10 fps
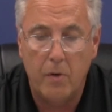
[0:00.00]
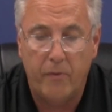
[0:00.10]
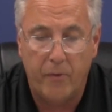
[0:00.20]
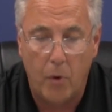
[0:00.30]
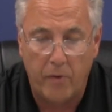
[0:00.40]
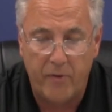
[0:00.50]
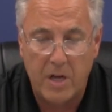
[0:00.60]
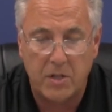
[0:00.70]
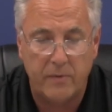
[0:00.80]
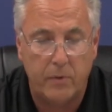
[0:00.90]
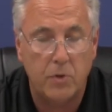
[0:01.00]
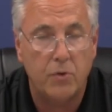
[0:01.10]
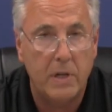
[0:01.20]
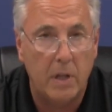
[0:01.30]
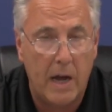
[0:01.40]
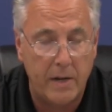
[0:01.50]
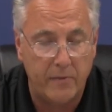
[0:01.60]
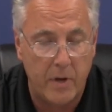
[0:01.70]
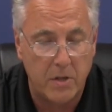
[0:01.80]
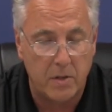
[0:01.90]
Fall Festival, Tree Lighting
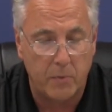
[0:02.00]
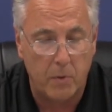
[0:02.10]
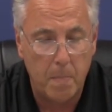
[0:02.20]
Festival.